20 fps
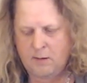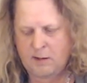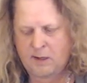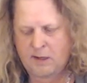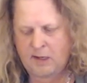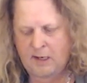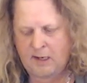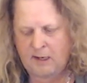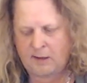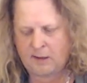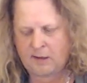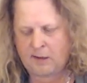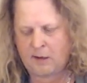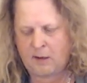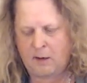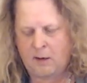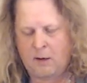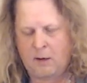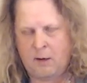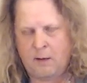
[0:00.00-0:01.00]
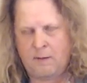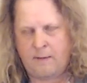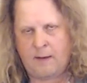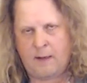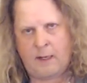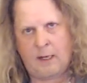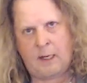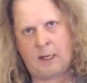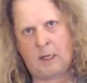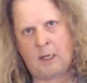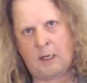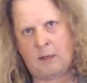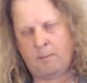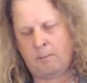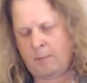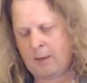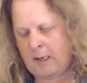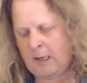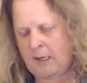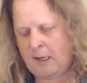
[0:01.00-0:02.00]
6 on the
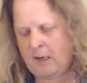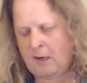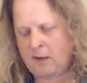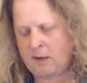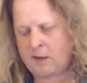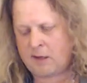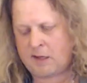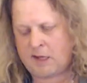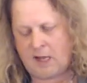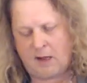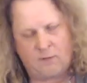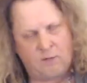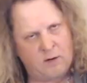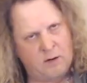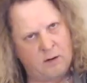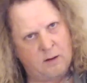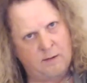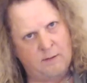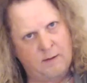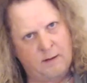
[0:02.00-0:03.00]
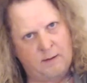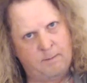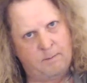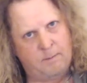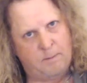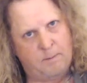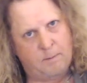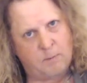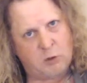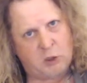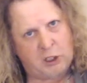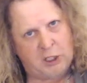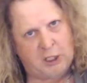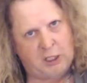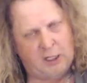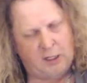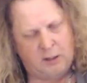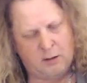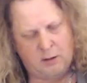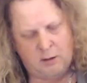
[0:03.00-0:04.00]
B, 7 on the
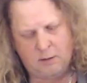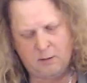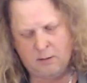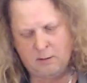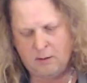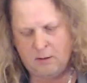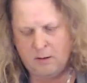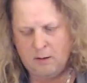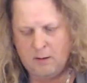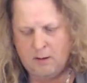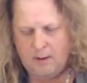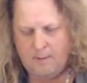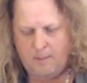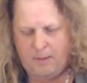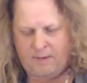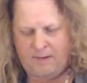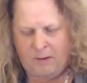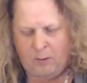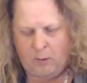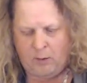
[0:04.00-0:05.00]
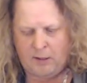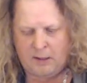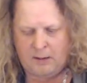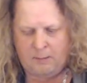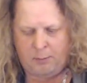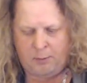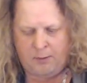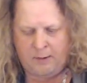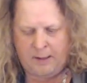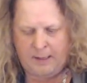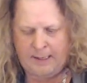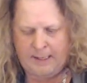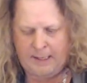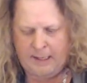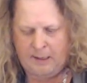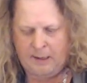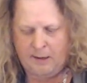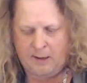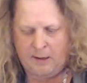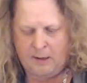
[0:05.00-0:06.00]
G, but then we're going to
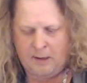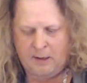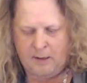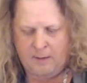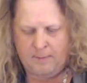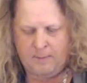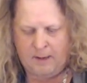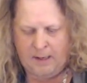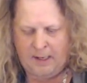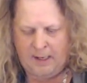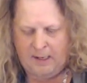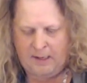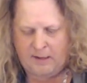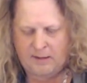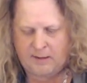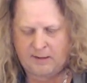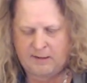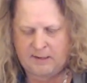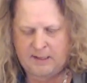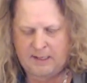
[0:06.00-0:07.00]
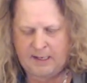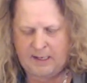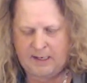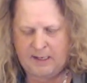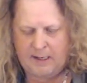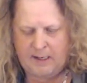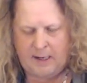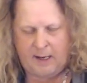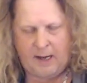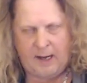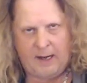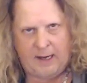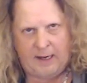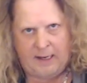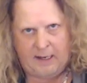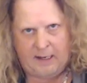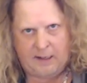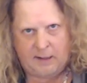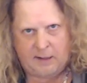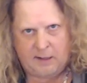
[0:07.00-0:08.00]
play 8, 10,
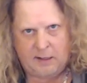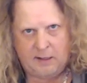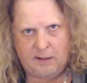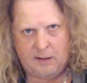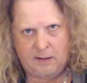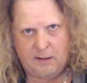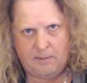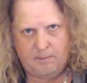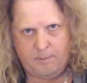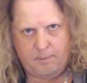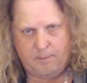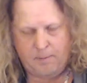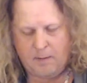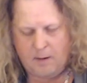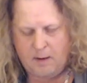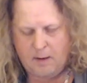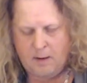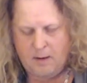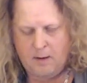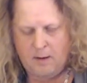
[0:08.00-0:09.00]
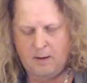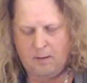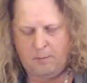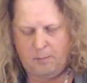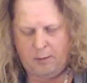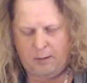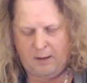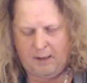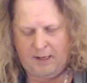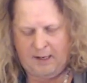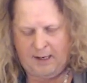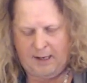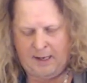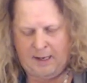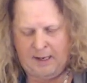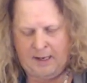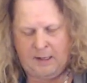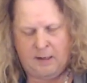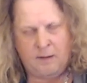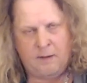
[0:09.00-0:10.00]
8, play
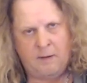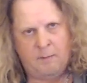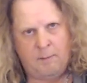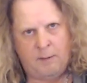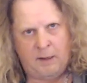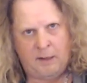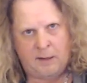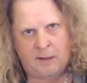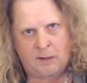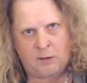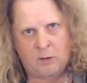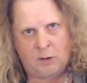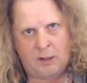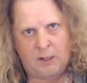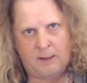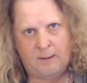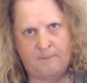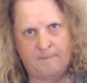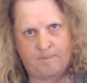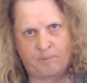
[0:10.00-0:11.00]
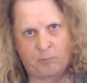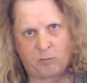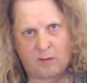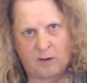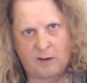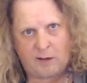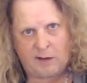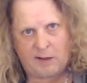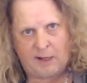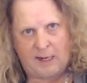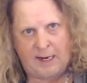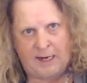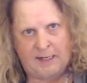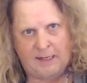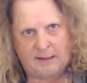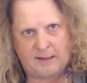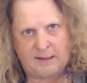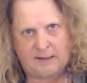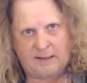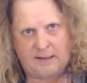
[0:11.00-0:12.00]
8 on the B string,
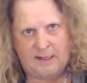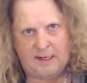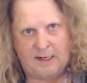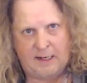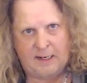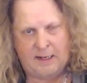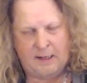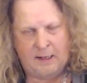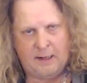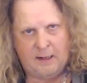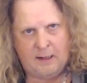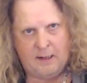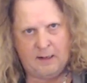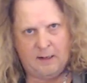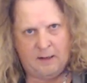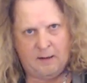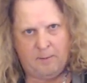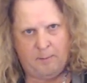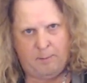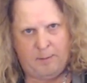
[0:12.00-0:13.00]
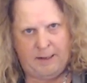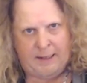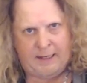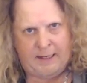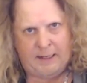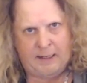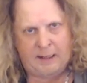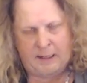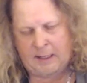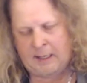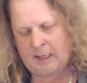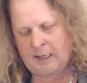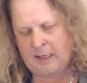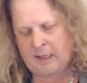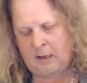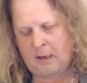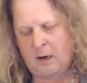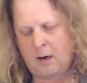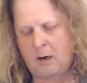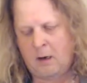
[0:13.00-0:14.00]
slide it to 10, pick it
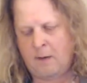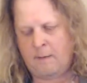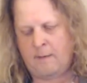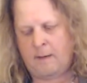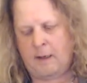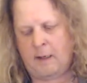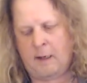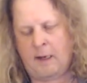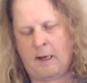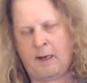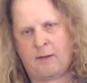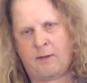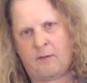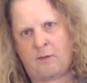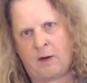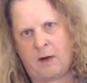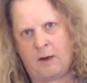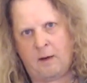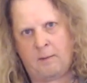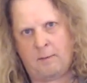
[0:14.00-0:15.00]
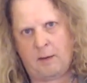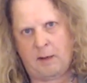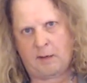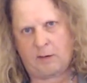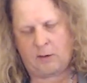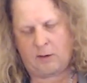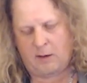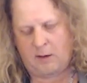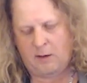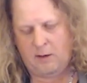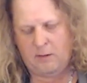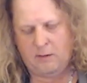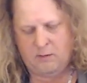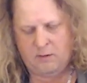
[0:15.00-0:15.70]
again on the 8th fret B string.